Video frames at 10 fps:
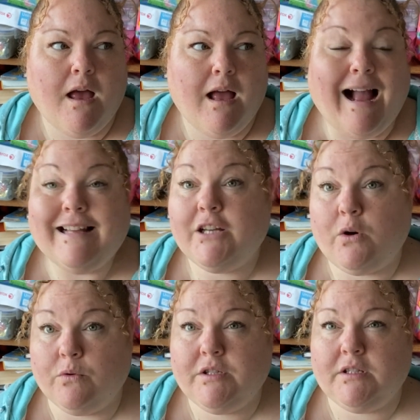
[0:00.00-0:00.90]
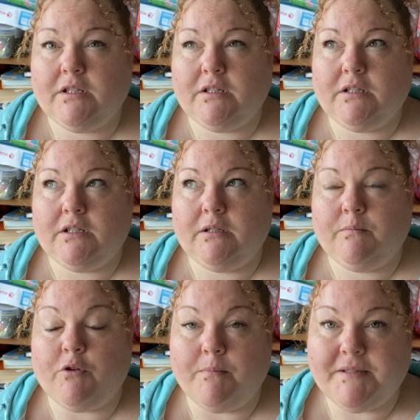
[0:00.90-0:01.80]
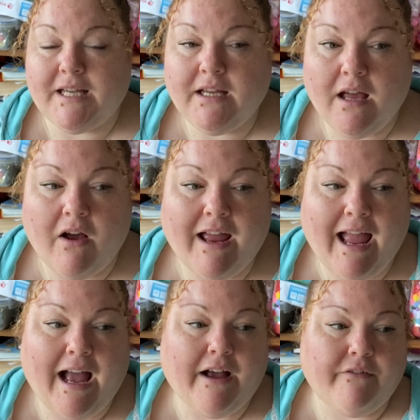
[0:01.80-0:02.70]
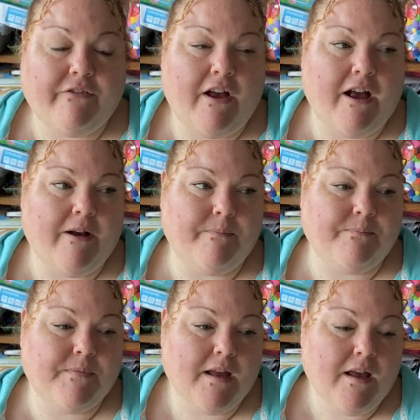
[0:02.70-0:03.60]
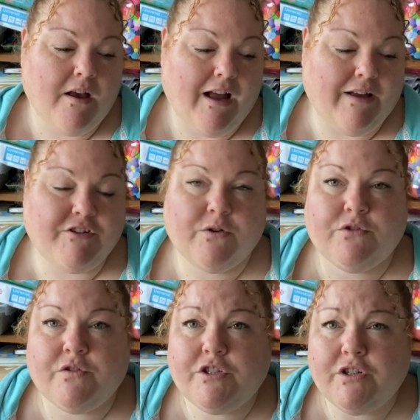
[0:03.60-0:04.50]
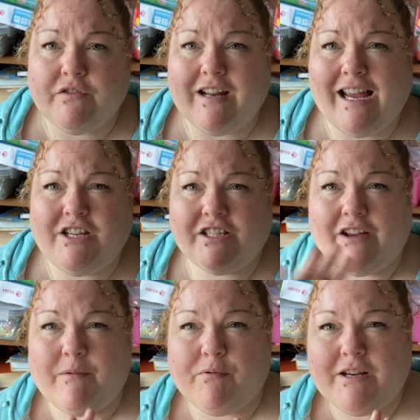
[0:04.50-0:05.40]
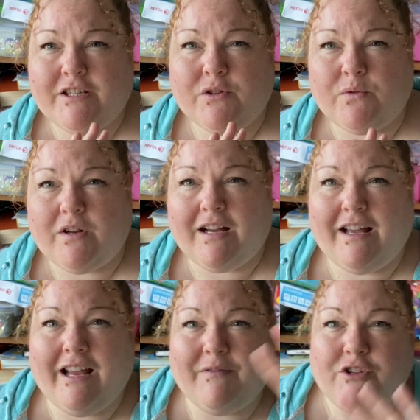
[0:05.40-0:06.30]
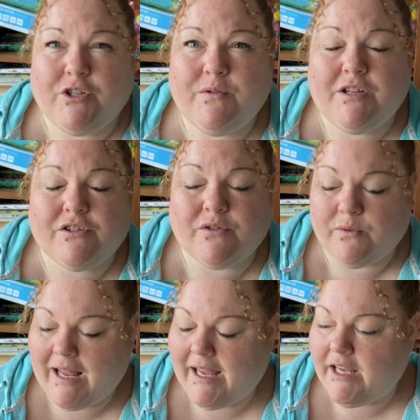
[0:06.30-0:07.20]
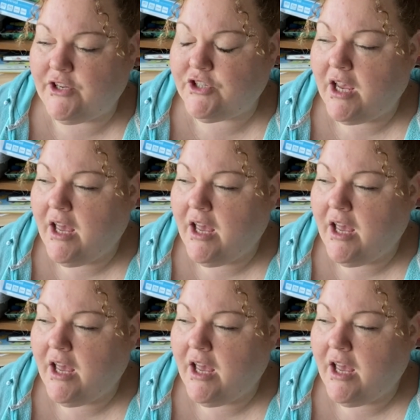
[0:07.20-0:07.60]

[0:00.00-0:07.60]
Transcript: adult prompting. I have children of two different ages. I have a preschooler and I have a junior school age.